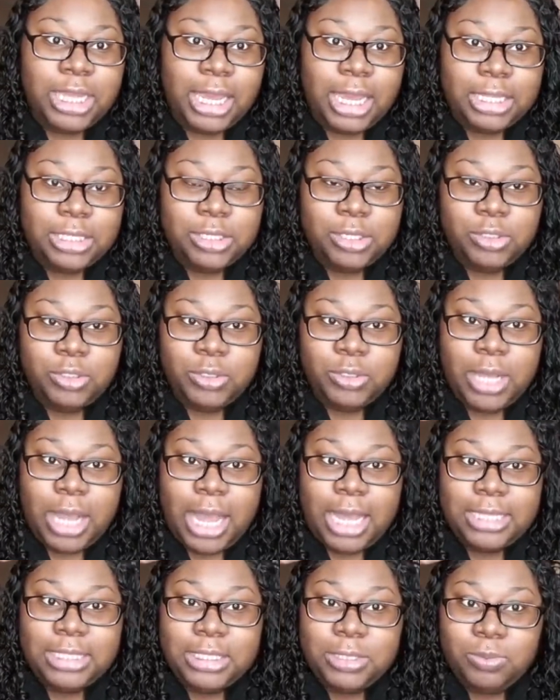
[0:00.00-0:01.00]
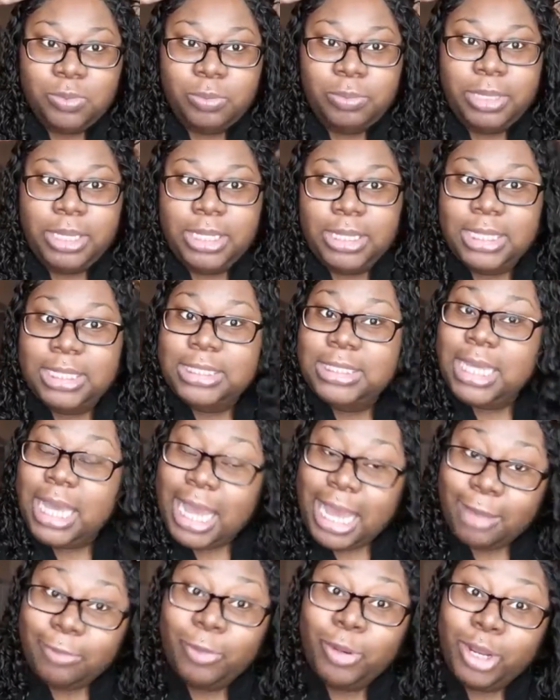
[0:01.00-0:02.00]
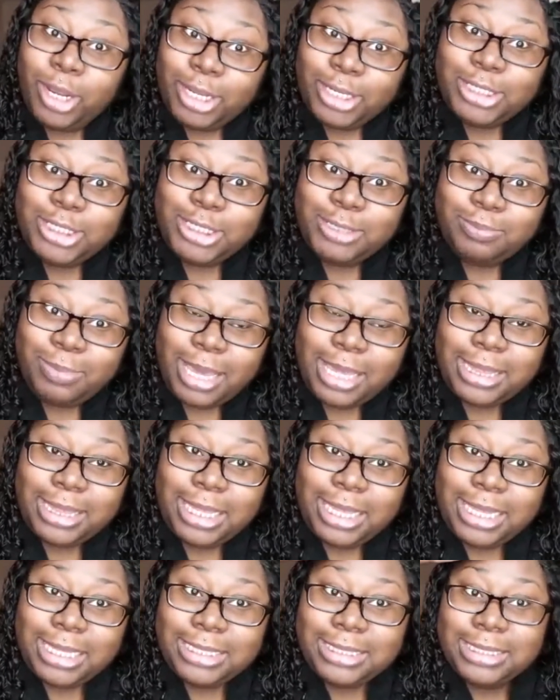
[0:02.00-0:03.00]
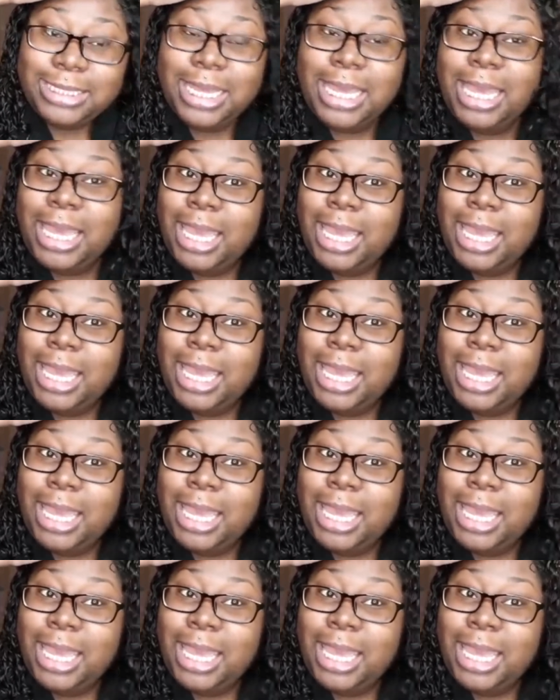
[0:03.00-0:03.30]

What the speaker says: Like I told you guys, this will be the time crunch methods.